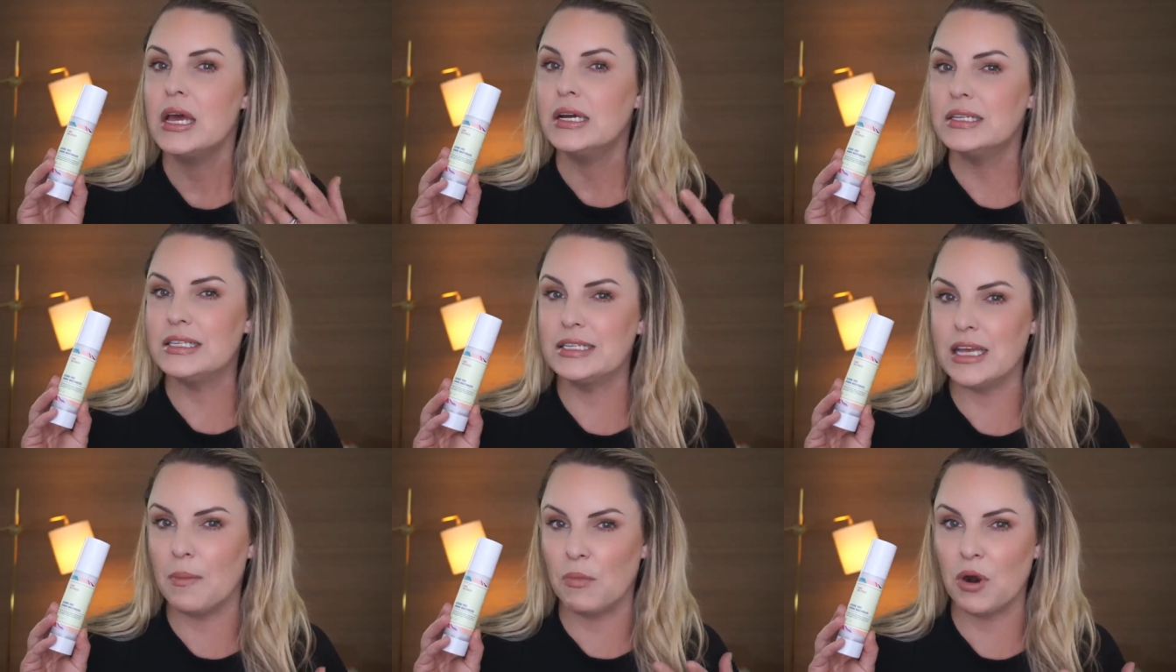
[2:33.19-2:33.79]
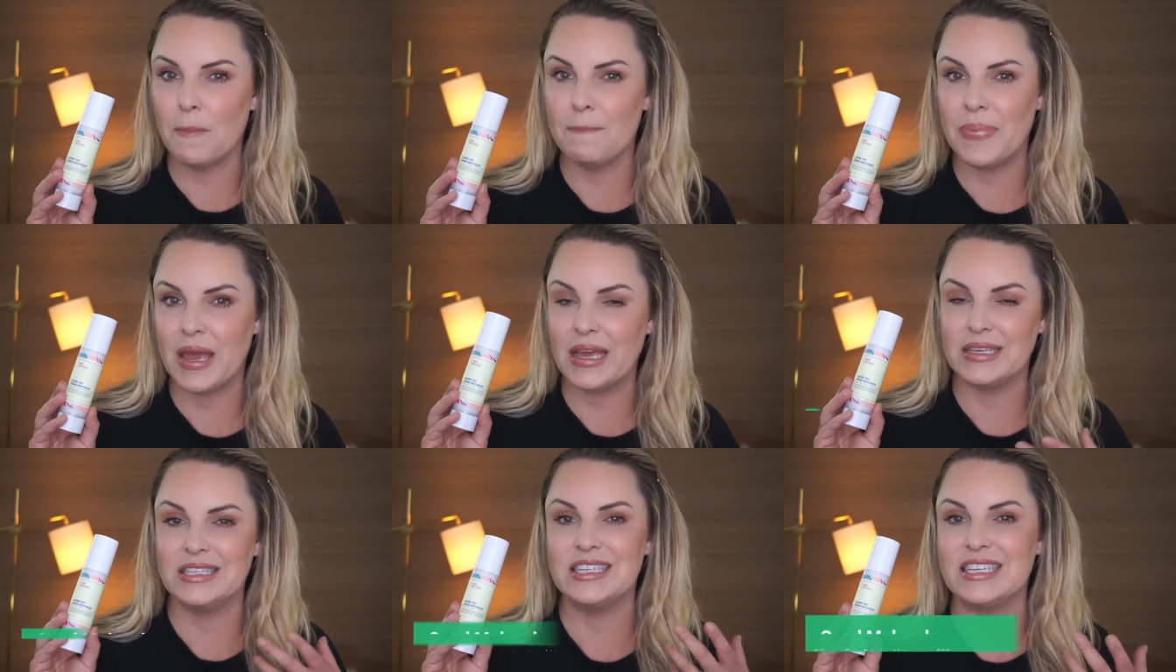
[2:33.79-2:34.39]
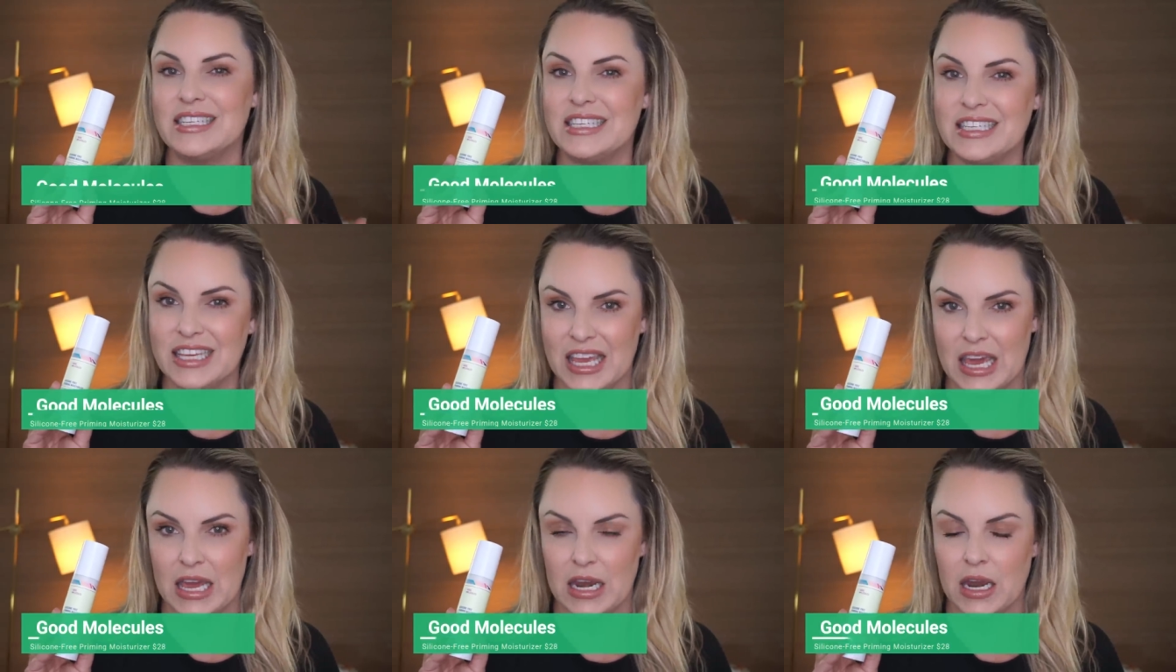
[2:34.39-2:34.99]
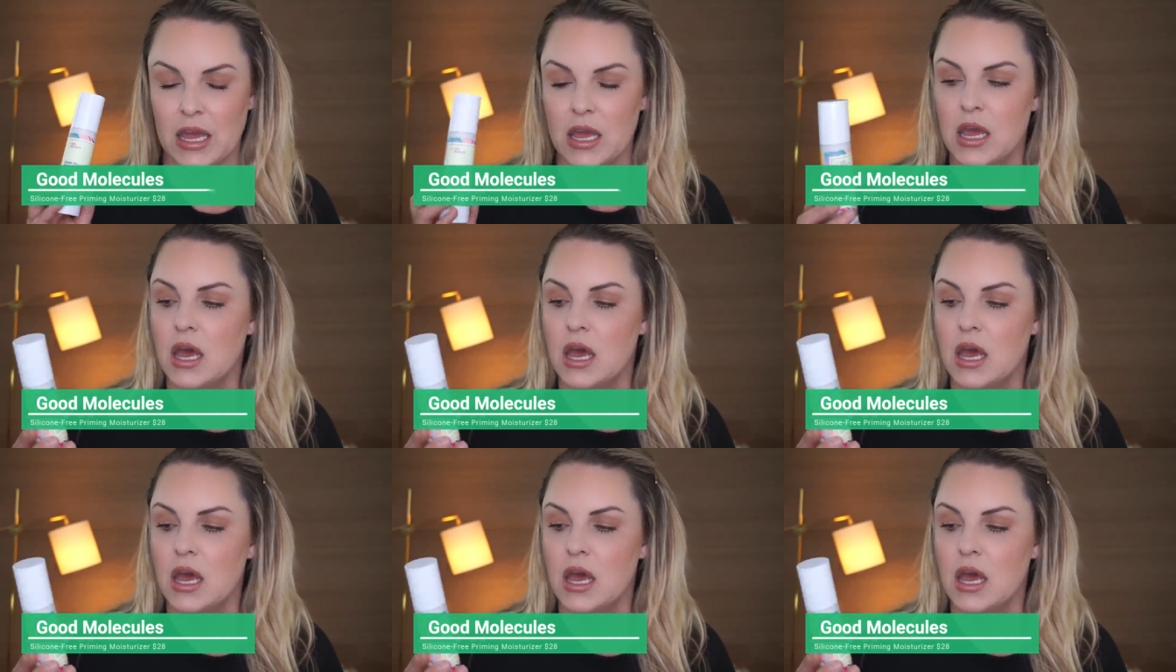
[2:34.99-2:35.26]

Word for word: summer based skin